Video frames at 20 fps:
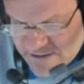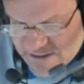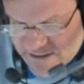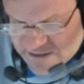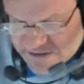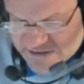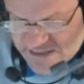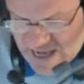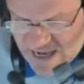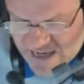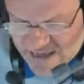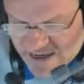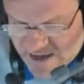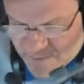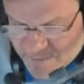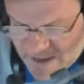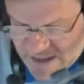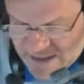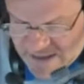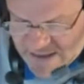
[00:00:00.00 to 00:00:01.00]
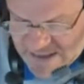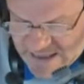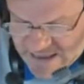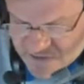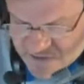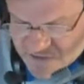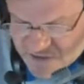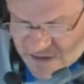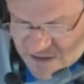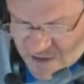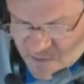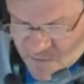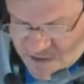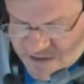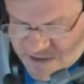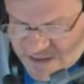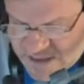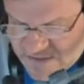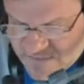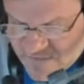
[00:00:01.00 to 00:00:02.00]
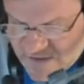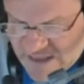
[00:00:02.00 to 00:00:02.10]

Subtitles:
Sign up and instantly receive